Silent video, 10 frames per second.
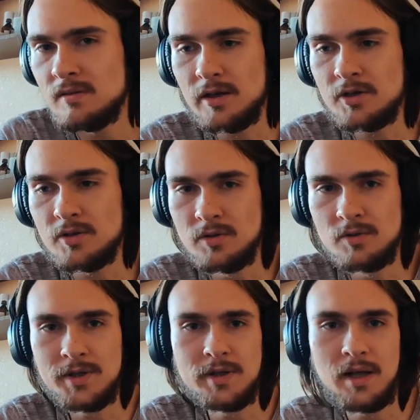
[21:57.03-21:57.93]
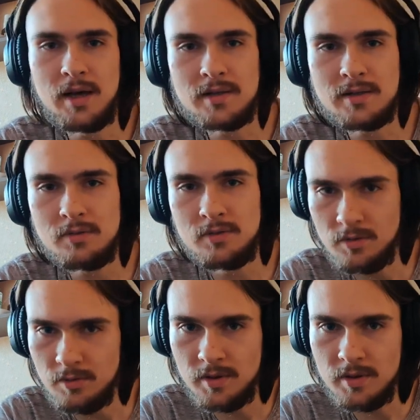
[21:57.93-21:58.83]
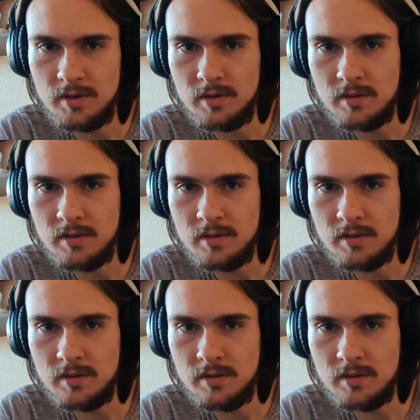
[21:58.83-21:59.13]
actually realized how to do it,